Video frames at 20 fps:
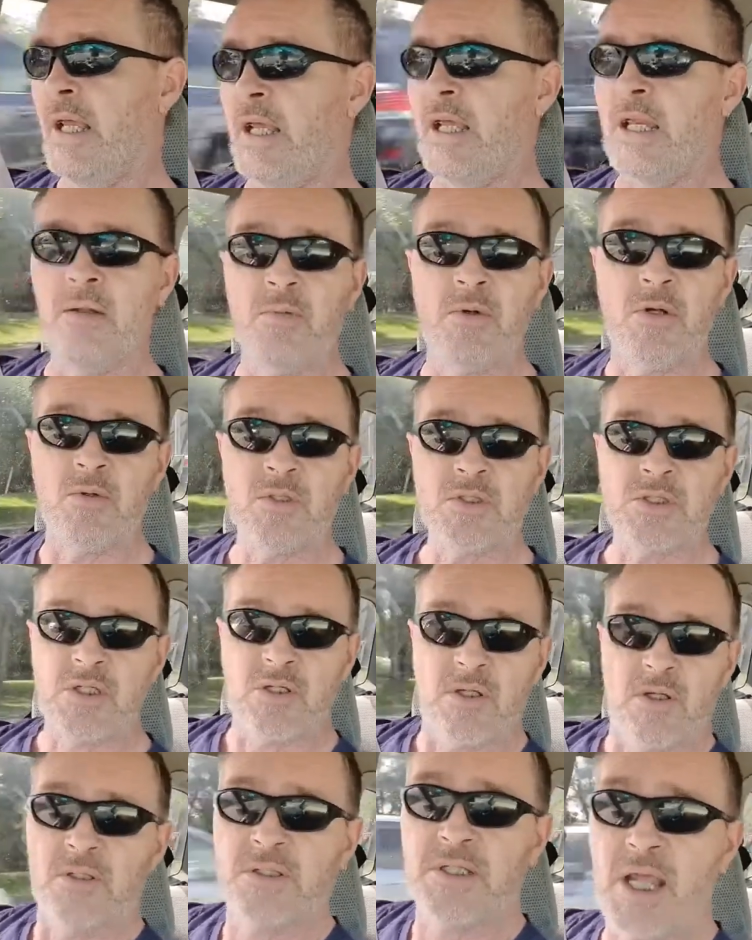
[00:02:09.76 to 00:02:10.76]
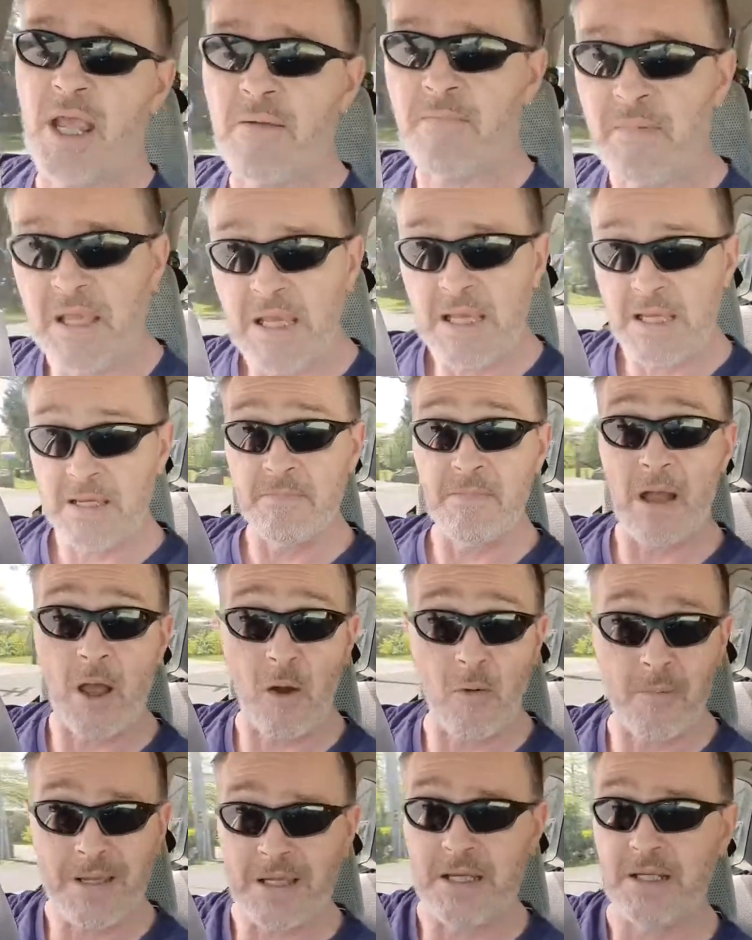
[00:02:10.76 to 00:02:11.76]
Anyone who wants to contact me,
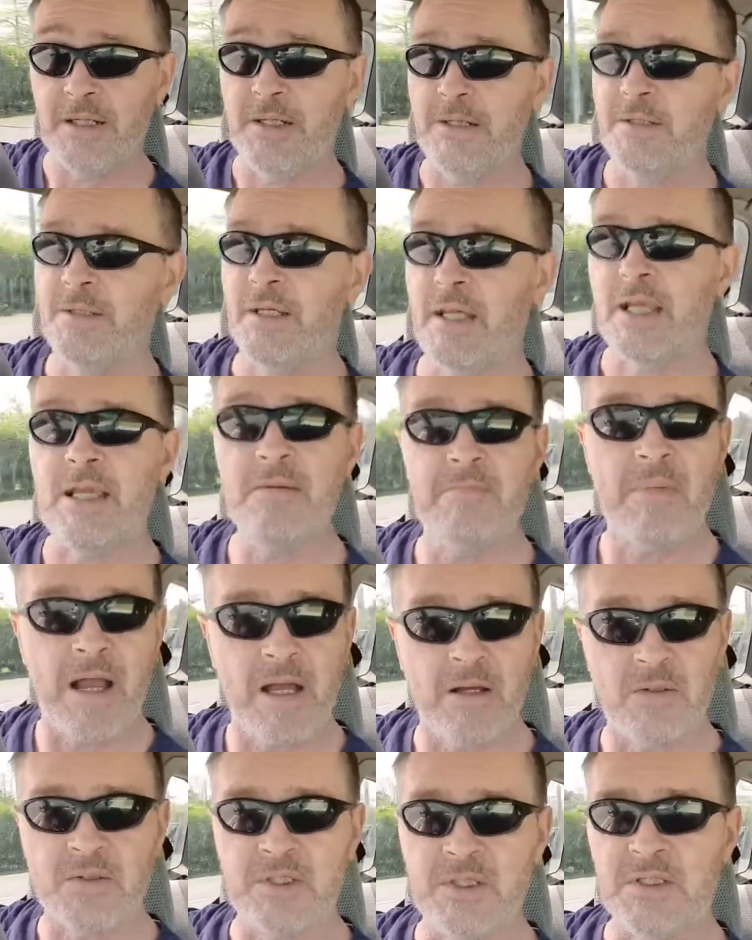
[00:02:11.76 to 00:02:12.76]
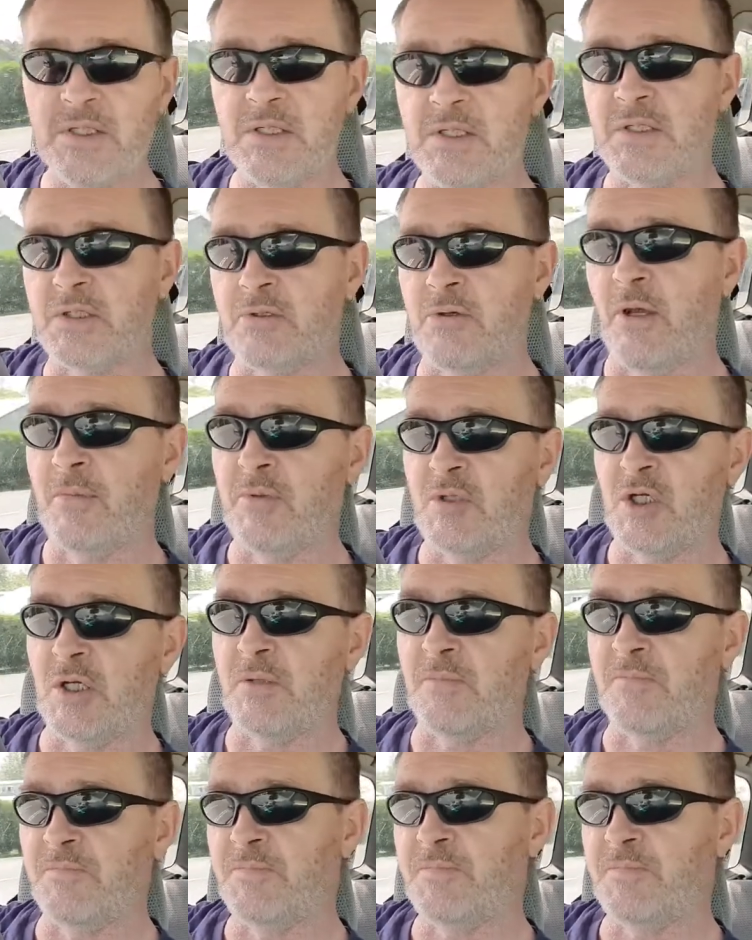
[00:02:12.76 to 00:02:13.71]
email me. Email's in the description.